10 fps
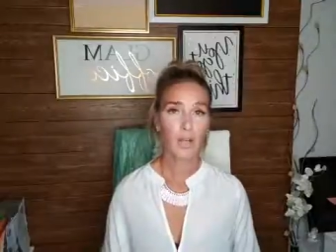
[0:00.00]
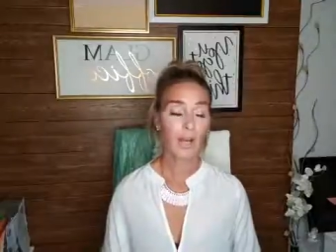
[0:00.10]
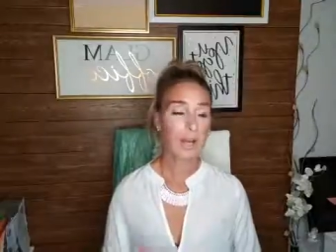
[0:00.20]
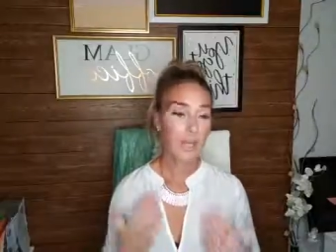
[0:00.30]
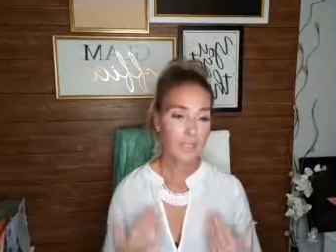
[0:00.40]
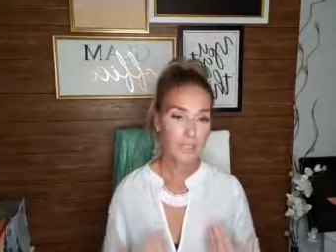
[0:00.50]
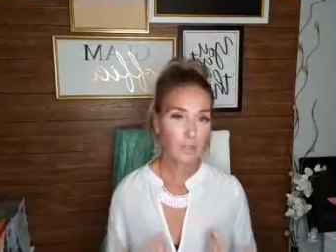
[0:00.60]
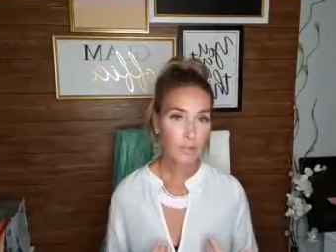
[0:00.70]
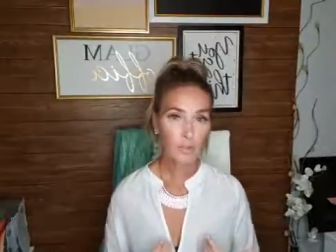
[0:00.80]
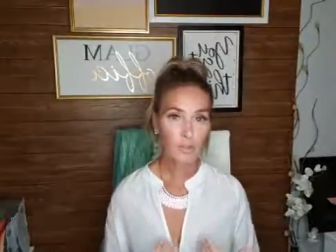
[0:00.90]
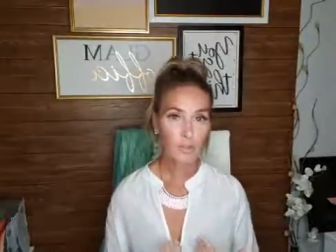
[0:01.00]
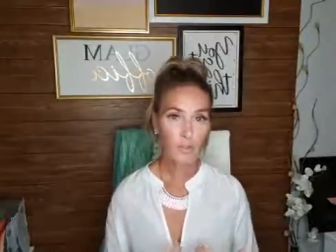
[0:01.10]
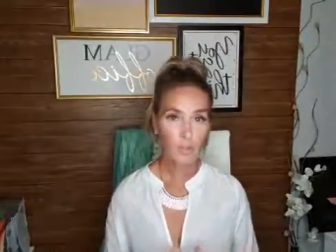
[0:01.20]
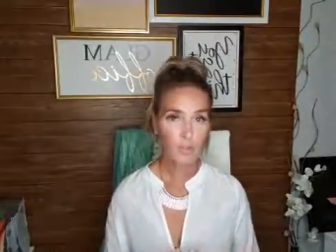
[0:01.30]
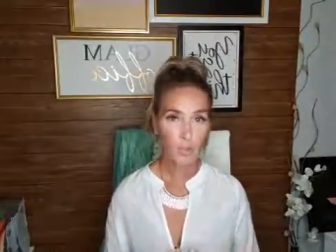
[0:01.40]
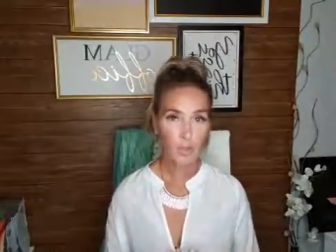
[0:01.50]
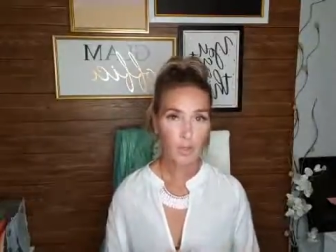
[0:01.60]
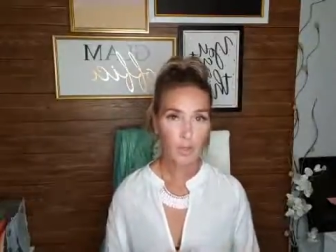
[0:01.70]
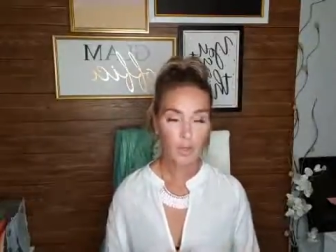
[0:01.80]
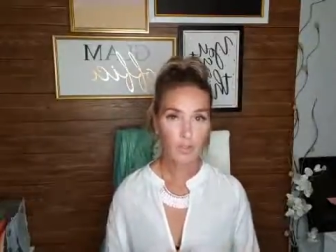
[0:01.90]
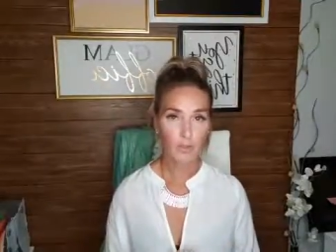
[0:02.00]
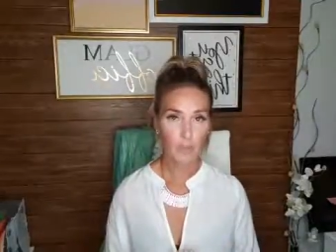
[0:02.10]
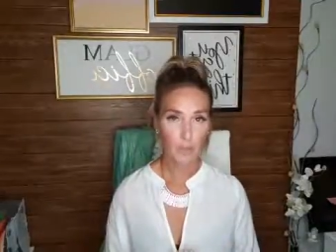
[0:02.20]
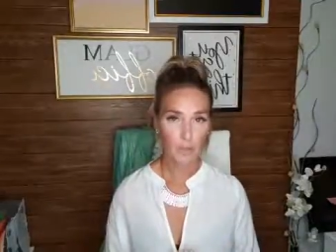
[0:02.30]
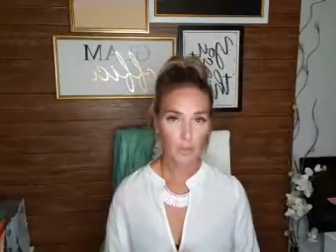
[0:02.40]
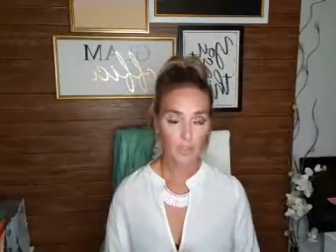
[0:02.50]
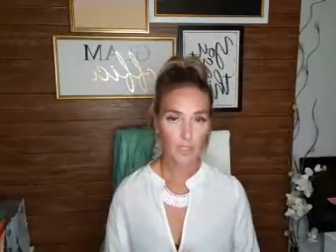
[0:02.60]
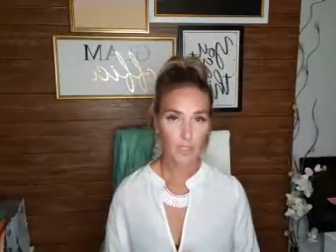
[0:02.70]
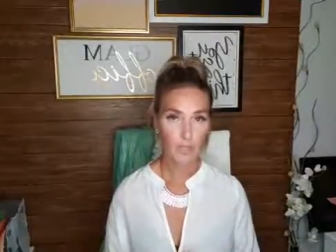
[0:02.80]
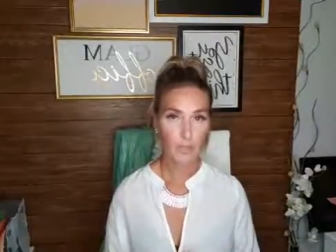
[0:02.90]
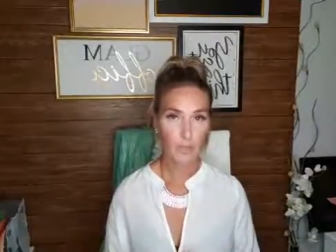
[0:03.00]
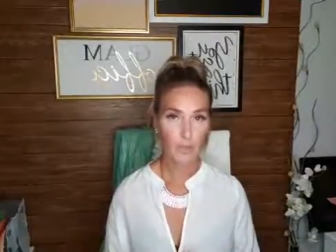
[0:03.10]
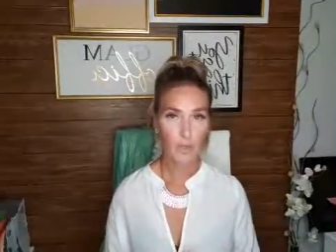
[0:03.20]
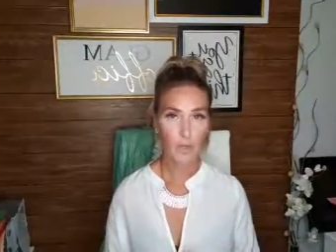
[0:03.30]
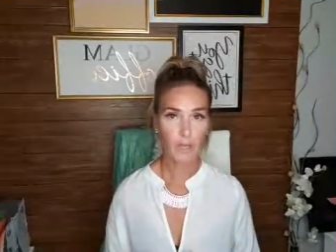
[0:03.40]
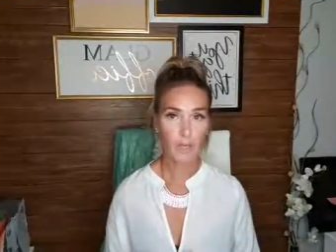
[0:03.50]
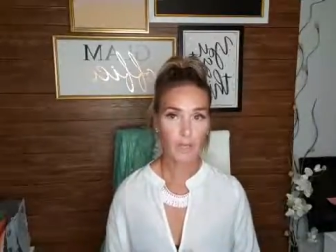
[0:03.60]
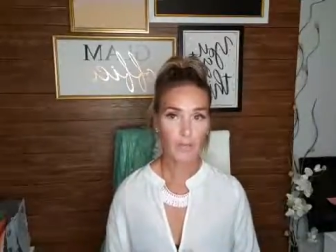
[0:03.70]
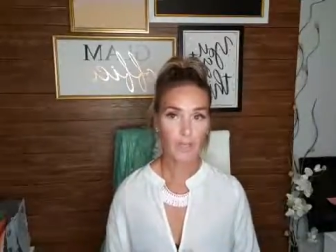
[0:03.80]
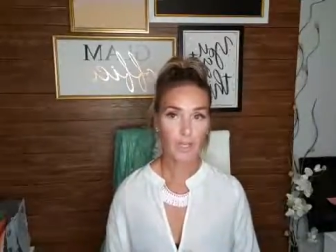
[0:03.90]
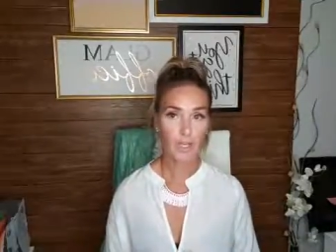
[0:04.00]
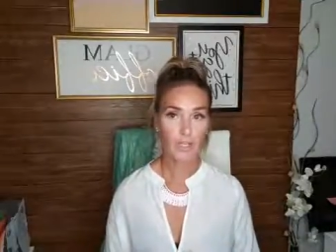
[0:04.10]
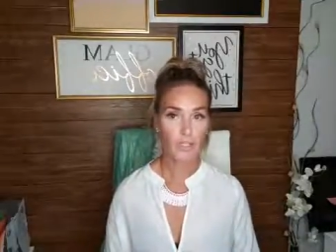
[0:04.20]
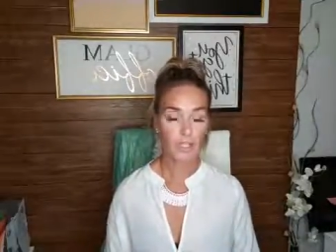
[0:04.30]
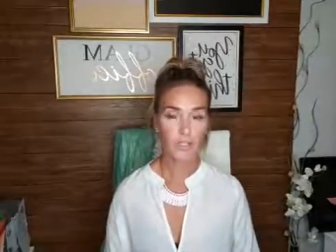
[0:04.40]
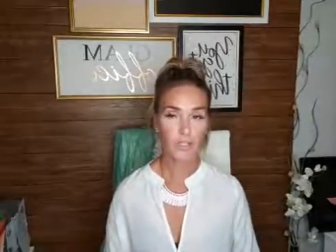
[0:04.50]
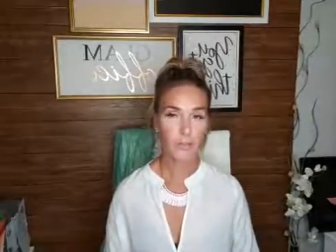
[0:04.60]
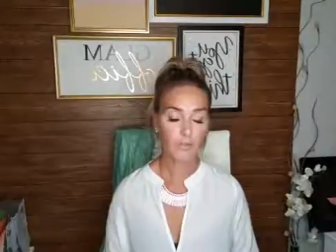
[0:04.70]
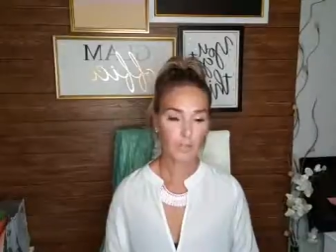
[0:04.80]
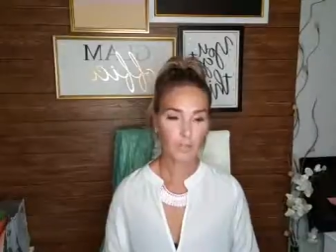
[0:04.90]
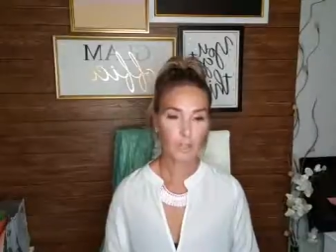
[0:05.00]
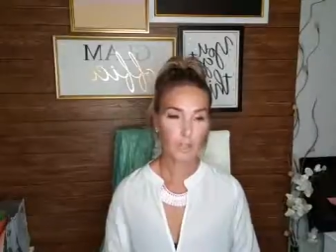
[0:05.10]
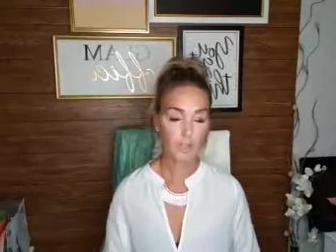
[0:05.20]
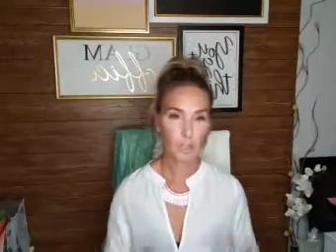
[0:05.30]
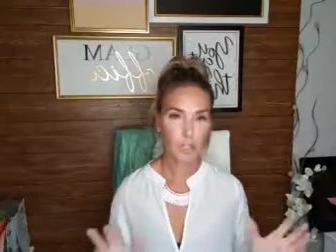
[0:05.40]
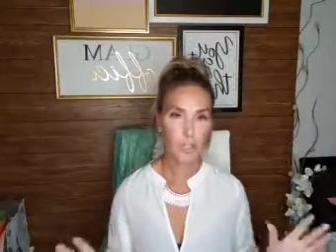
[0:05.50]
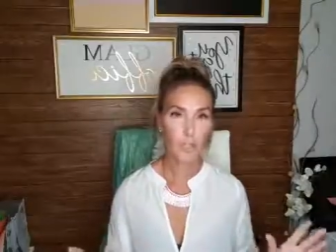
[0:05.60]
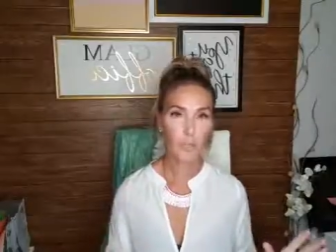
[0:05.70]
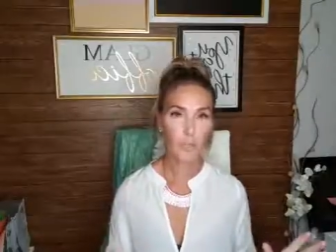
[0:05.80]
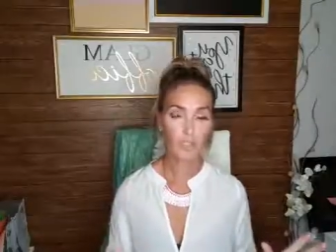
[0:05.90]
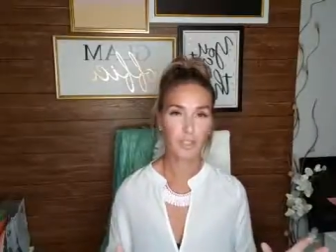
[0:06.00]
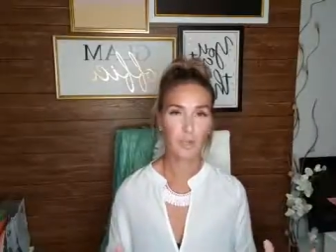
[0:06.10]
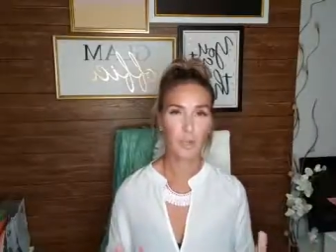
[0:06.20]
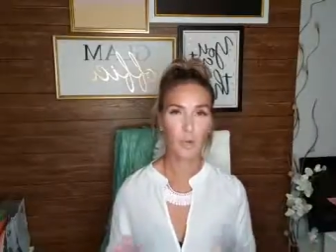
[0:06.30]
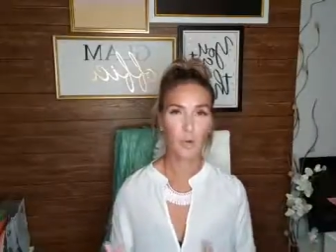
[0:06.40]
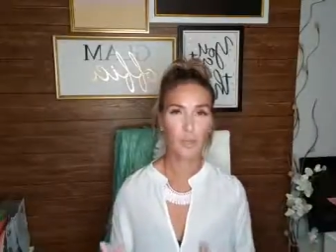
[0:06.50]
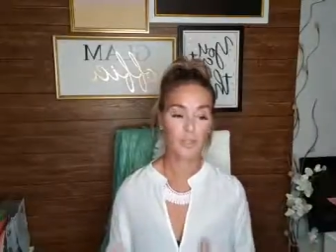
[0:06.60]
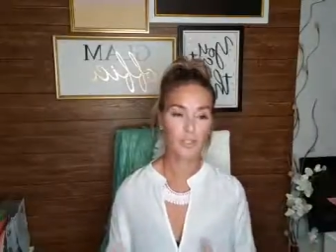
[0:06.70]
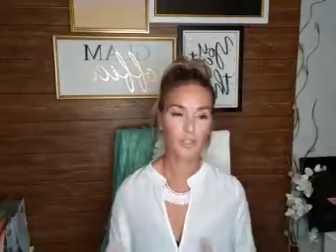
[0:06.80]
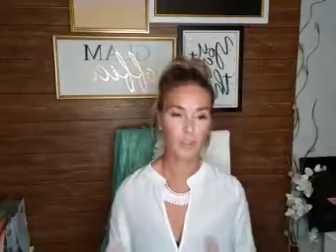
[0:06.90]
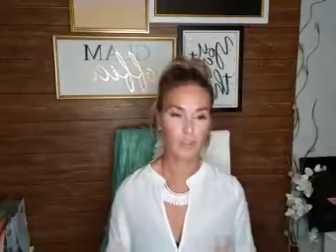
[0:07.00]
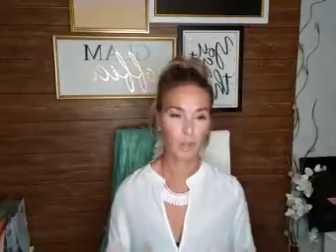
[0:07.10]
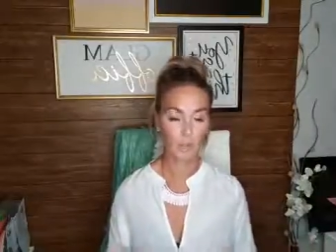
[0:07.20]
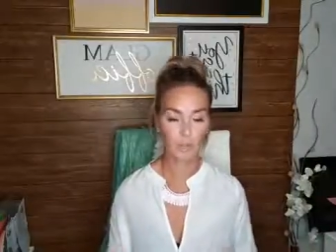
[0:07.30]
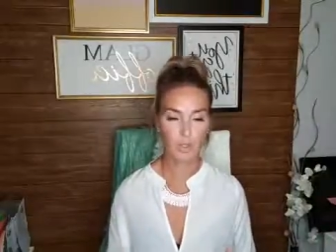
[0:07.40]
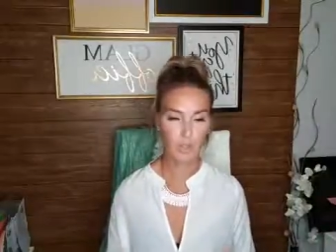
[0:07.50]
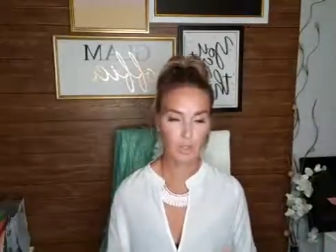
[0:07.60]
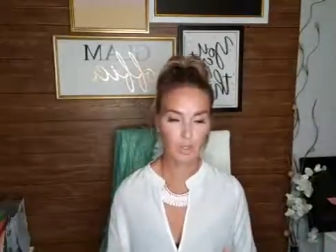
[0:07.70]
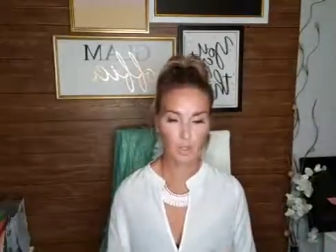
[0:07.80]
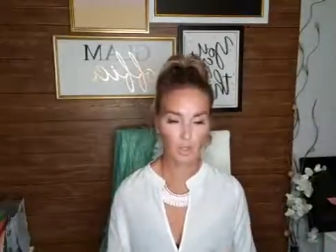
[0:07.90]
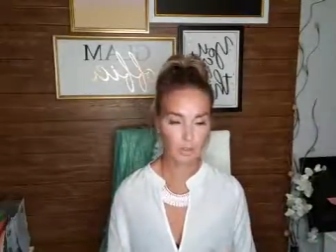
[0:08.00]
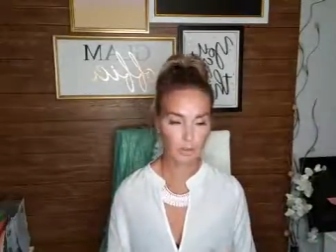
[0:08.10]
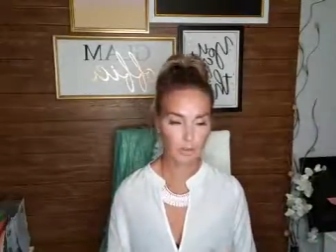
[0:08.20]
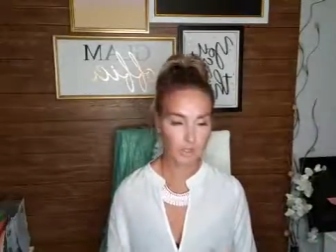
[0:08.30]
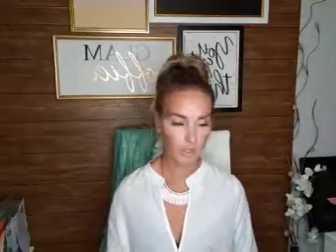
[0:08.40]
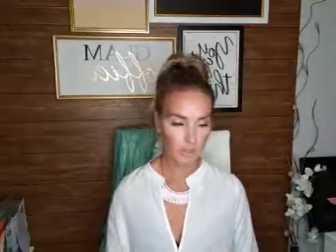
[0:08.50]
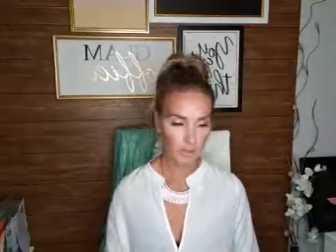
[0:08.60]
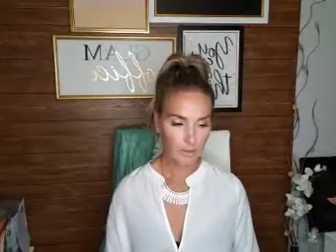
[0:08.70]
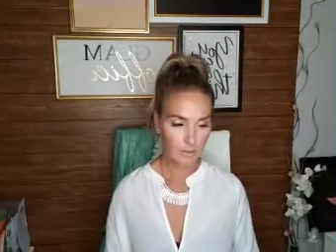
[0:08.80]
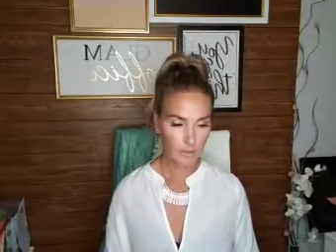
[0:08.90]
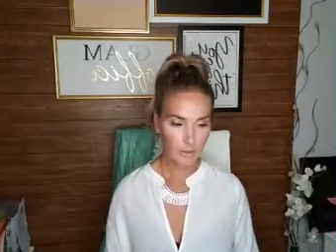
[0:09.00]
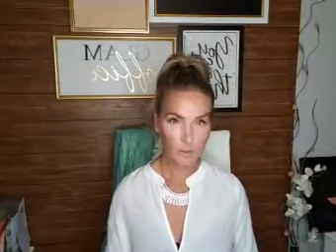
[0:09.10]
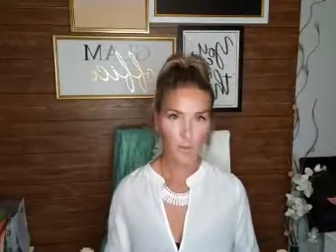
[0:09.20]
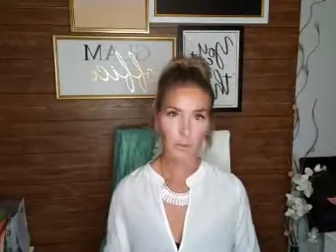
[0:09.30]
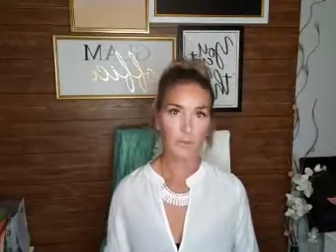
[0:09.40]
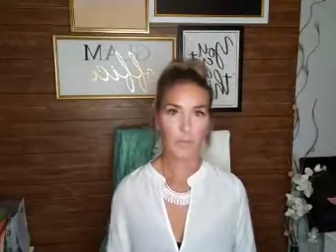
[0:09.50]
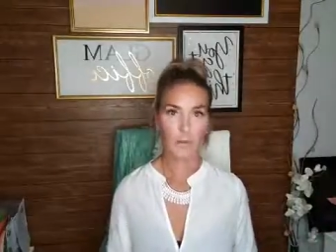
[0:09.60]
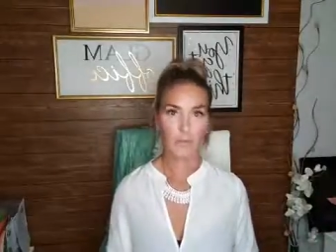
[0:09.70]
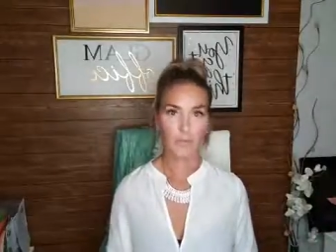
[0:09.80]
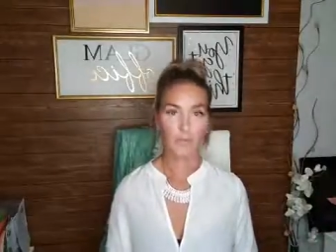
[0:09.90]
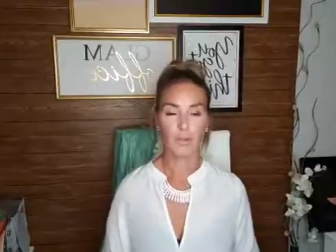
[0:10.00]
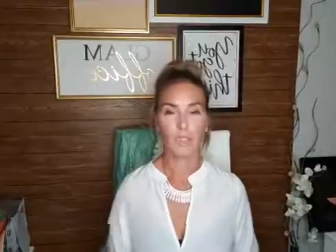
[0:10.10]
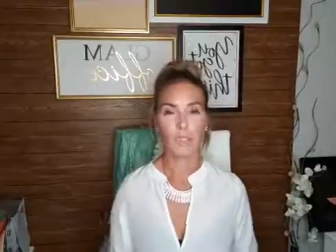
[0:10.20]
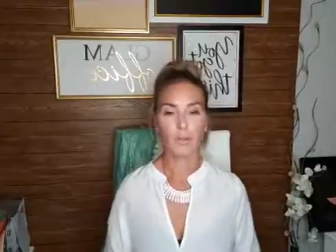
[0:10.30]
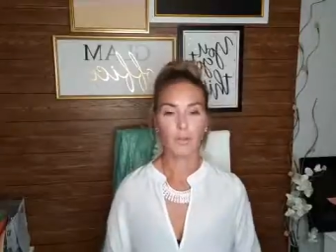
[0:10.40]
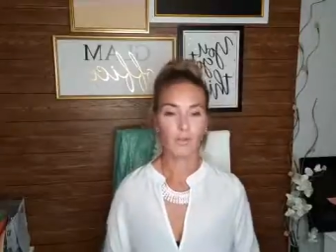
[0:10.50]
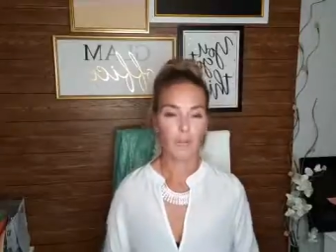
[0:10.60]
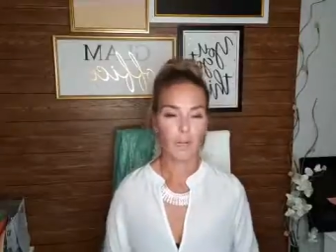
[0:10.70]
I still slip up and use these words myself when I'm going live, and I just have learned to brush it off because you don't want it to slip you up so much that you don't go live, or that you